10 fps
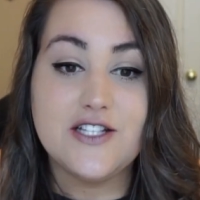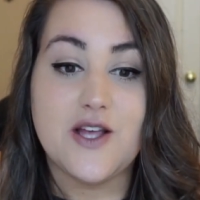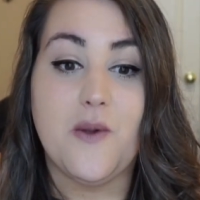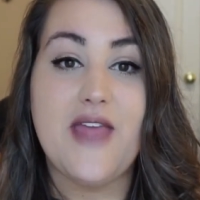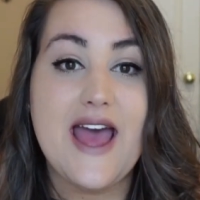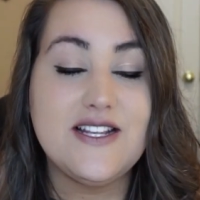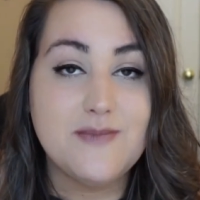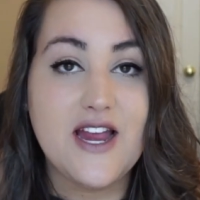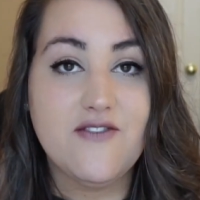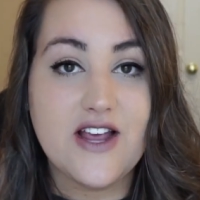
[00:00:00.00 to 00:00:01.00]
So that is
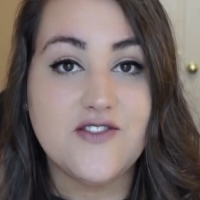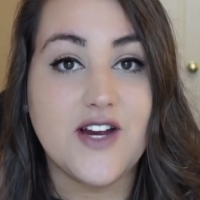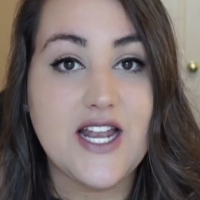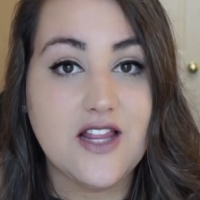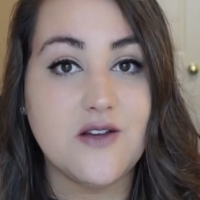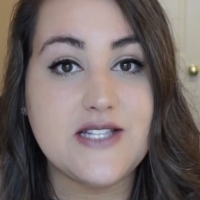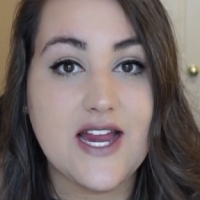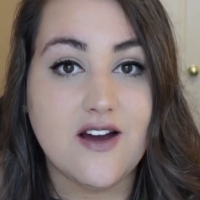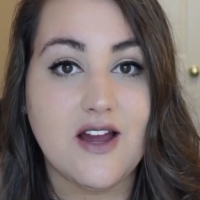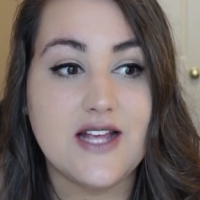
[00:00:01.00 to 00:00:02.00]
my advice for getting those
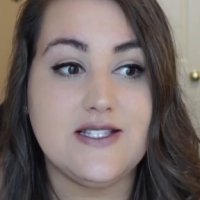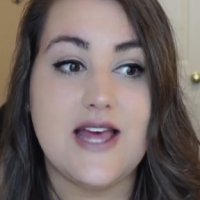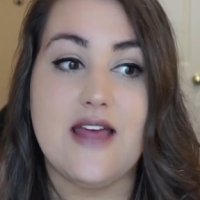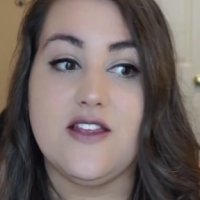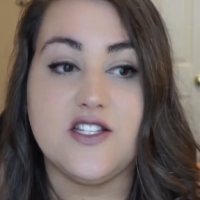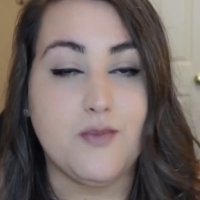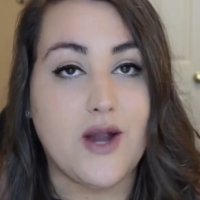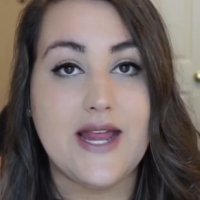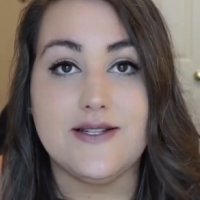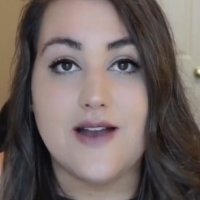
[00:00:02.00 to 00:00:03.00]
areas that the
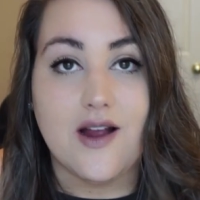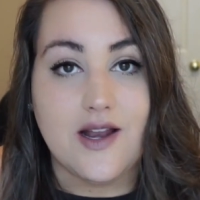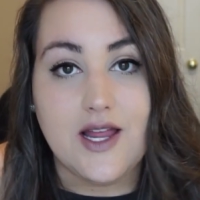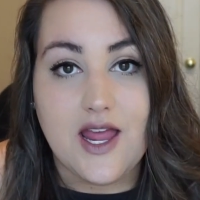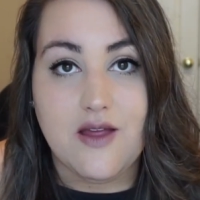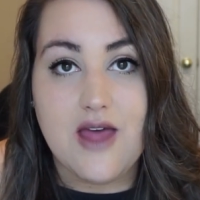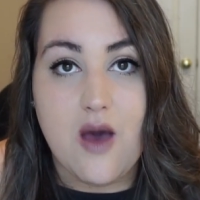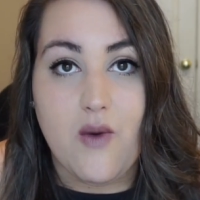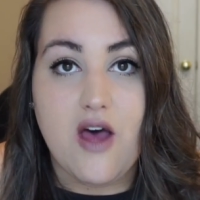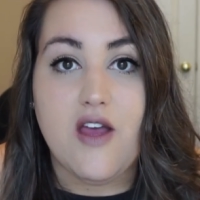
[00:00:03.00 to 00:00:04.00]
spray is not going to get you
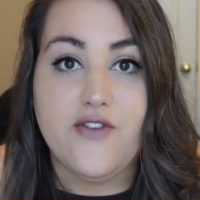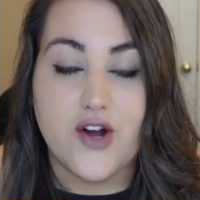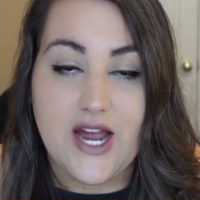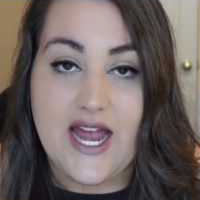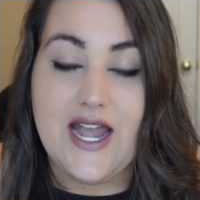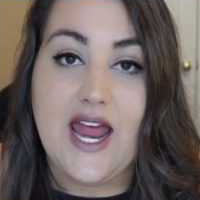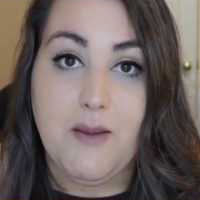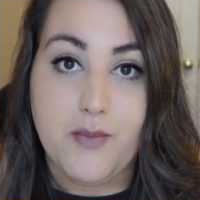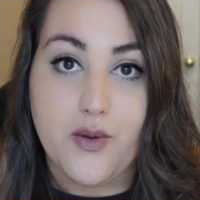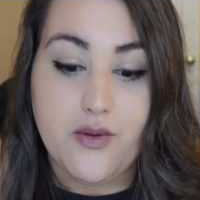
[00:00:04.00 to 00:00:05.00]
that well if you're in
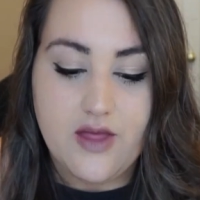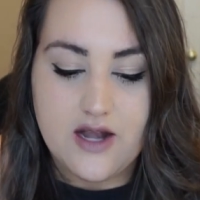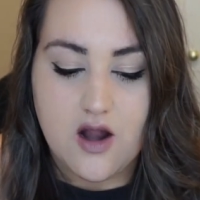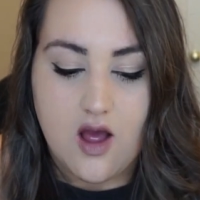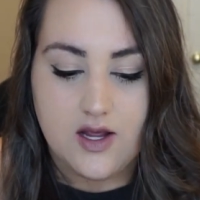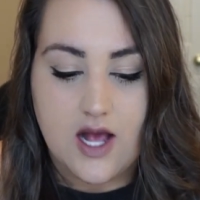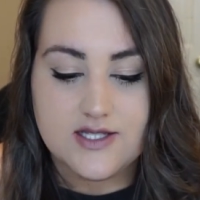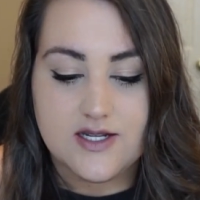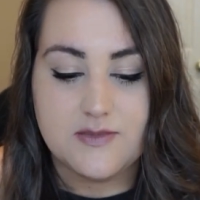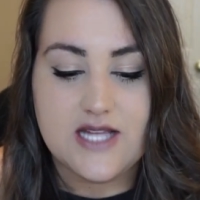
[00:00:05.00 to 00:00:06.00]
a booth and not a
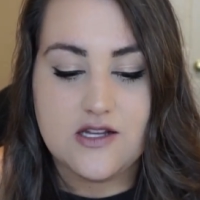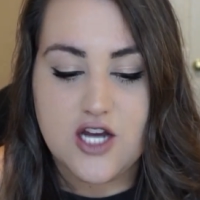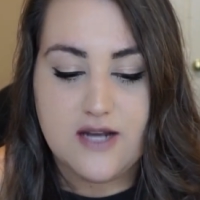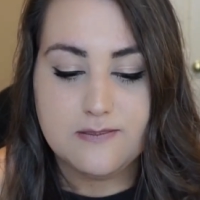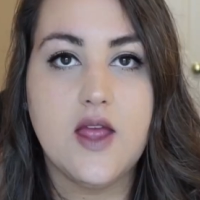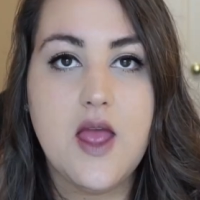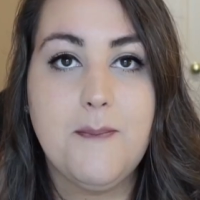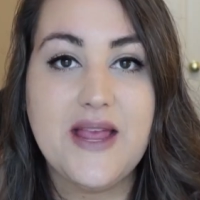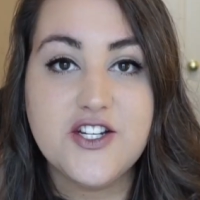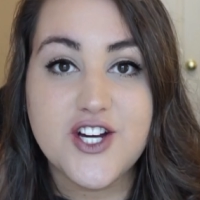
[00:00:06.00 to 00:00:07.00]
custom session.
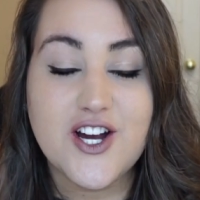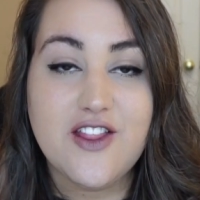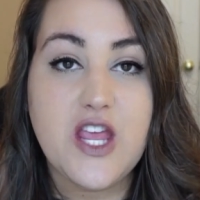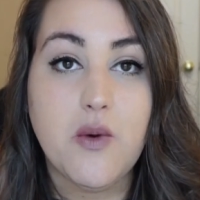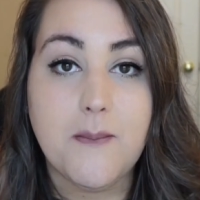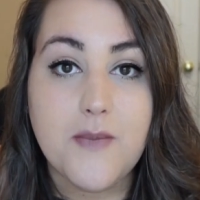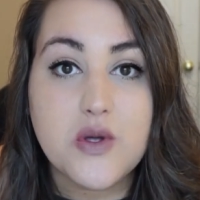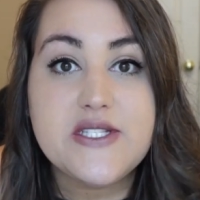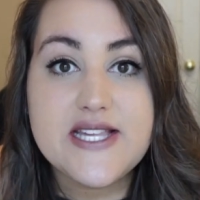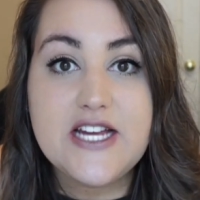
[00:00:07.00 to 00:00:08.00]
Make sure that you are
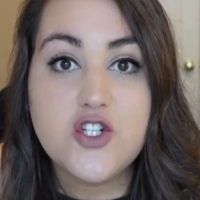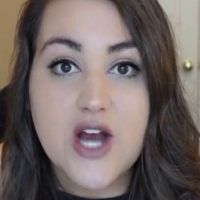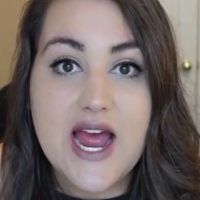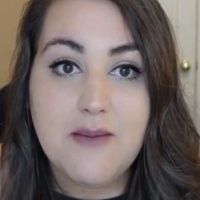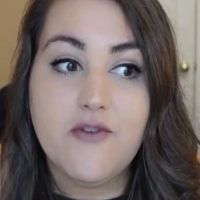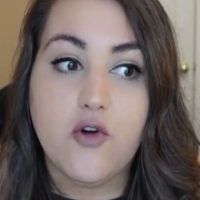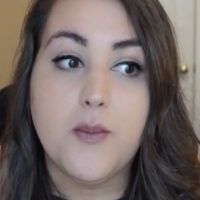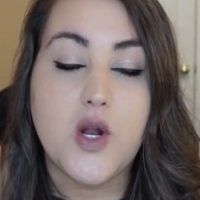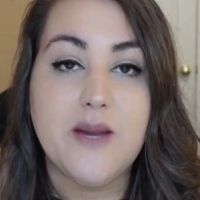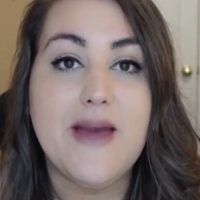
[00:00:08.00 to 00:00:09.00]
mostly dry
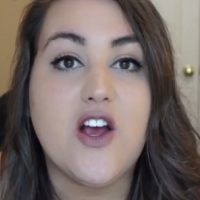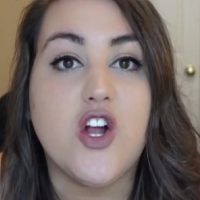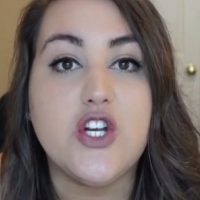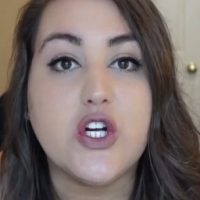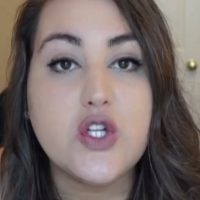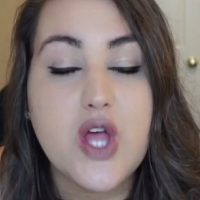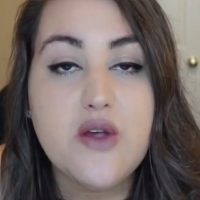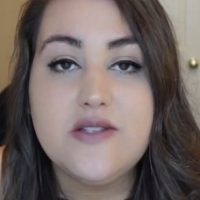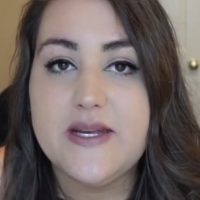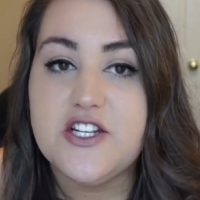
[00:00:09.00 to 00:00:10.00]
before putting back on your
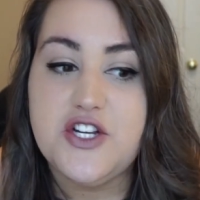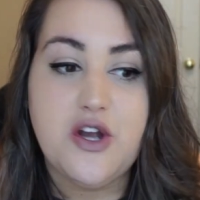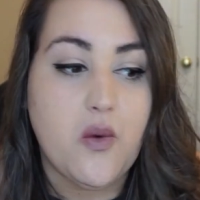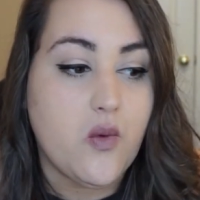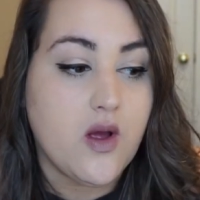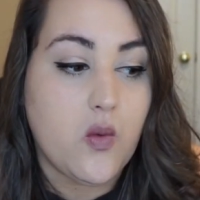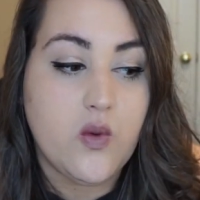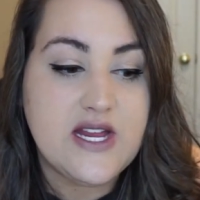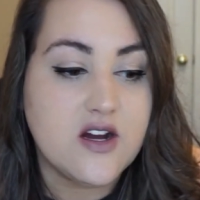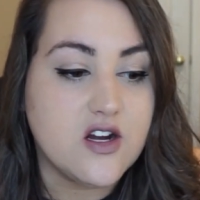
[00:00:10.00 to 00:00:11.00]
clothes, because you don't want
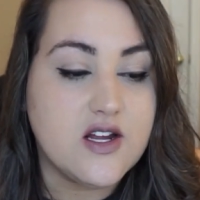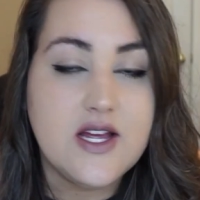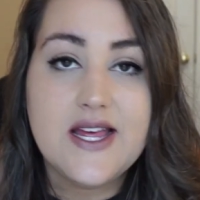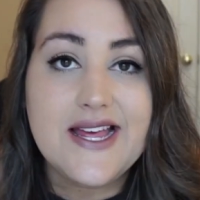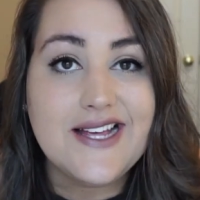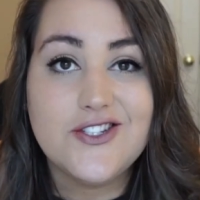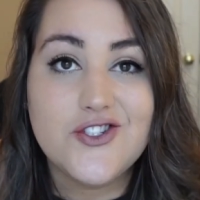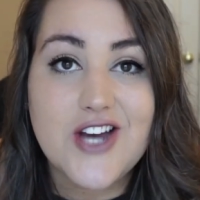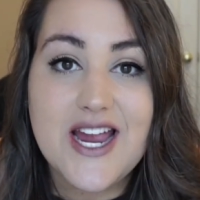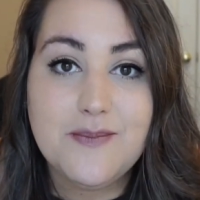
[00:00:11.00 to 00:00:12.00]
weird
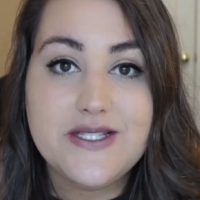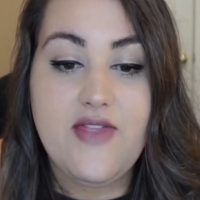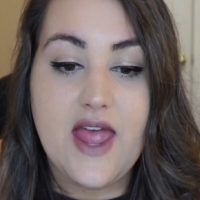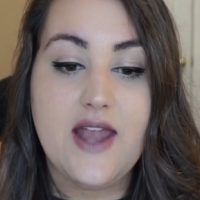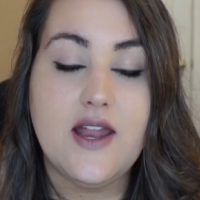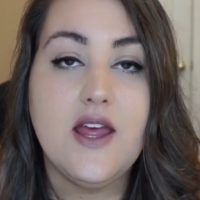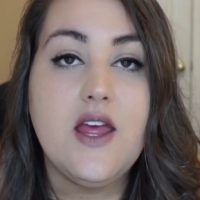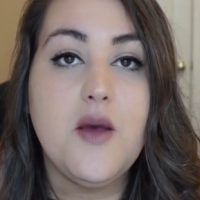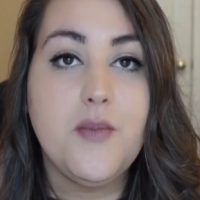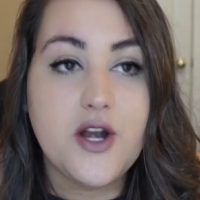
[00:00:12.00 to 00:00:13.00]
stripes. And
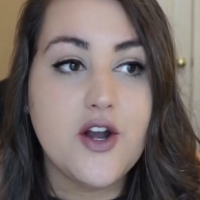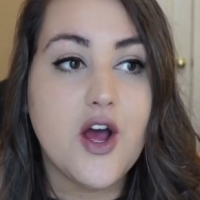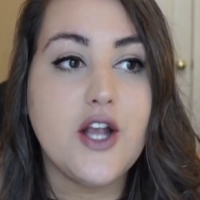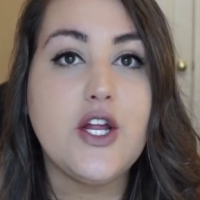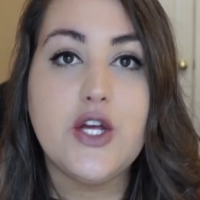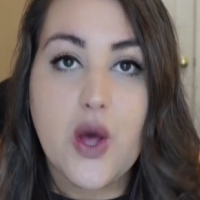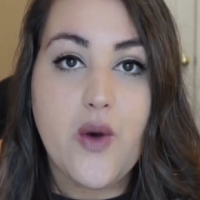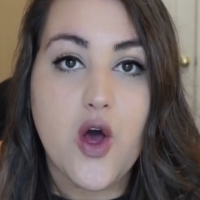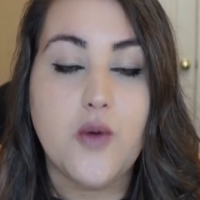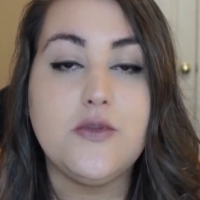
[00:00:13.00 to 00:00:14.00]
then put it on,
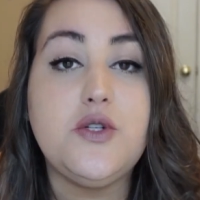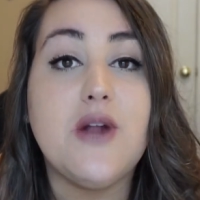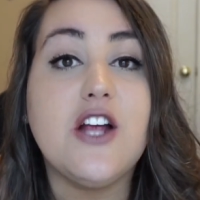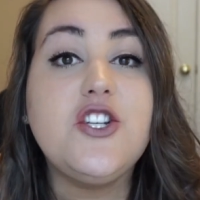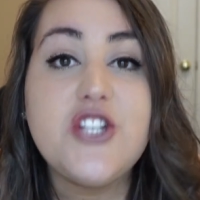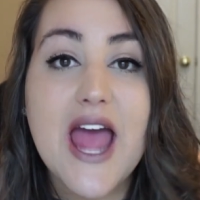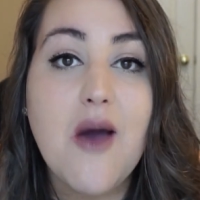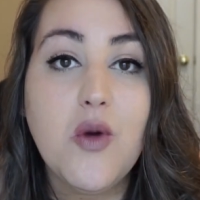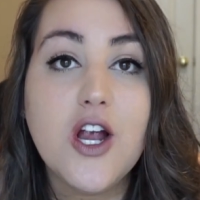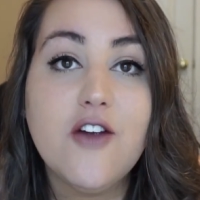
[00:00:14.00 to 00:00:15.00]
go home. Do not
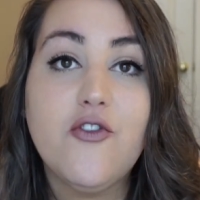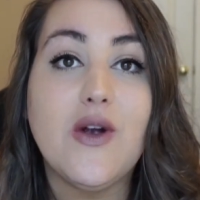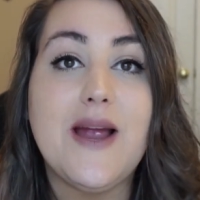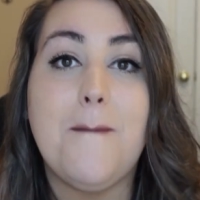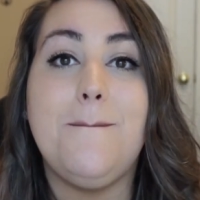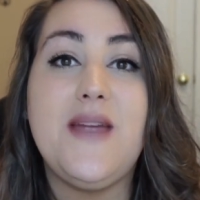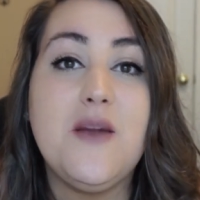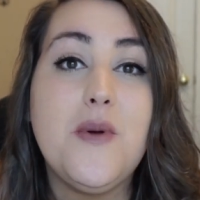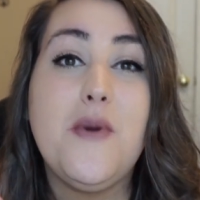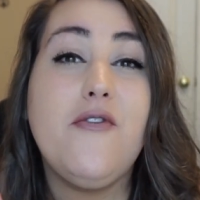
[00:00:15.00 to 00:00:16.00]
shower for a
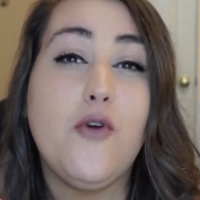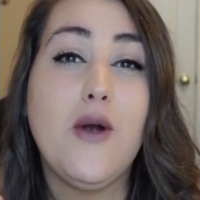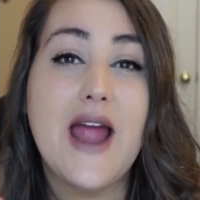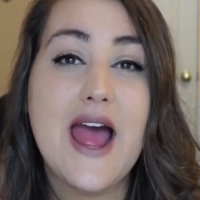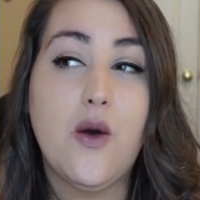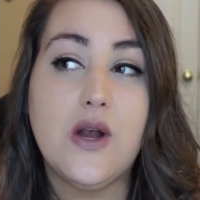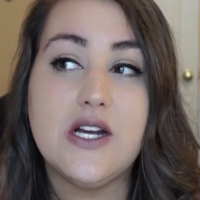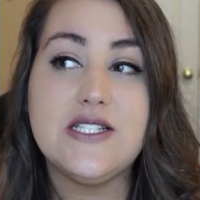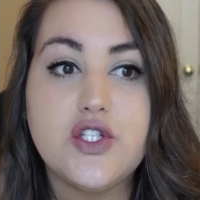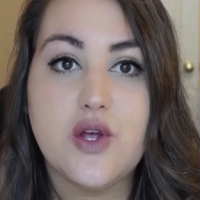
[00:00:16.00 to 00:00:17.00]
minimum of 4
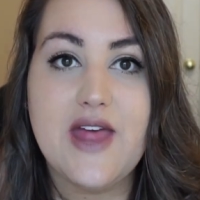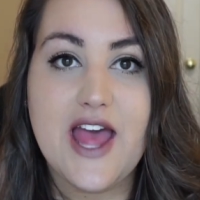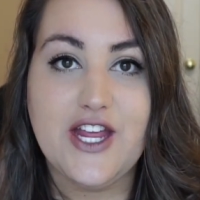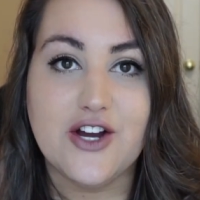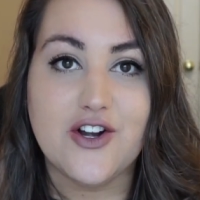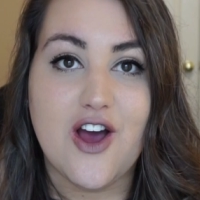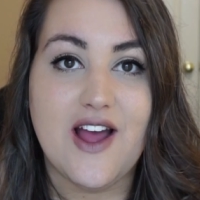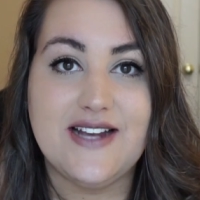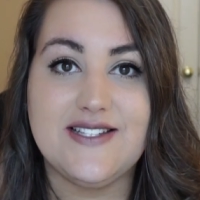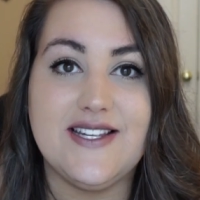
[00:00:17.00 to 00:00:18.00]
hours so that you're
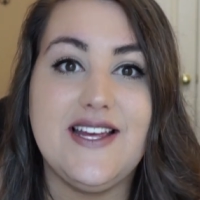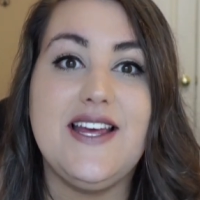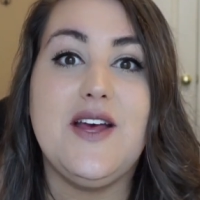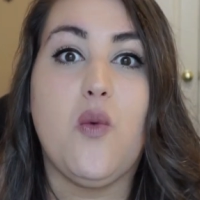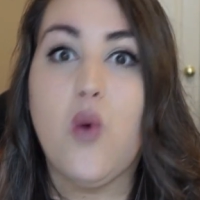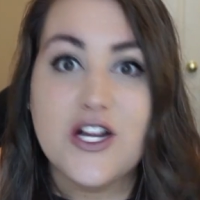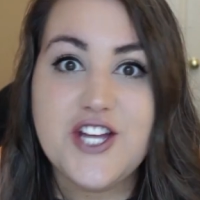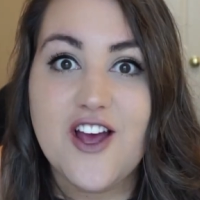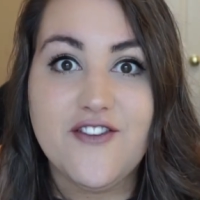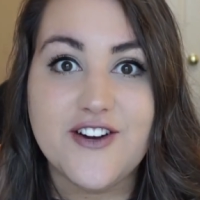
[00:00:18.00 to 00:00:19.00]
not
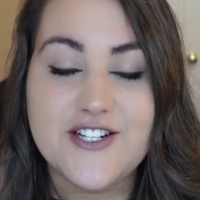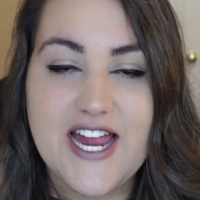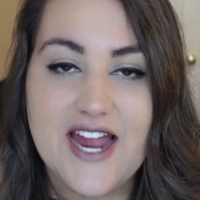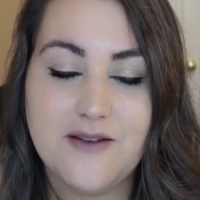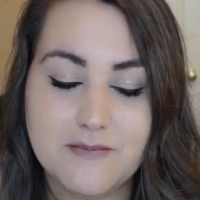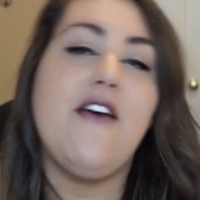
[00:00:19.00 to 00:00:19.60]
washing off your tan.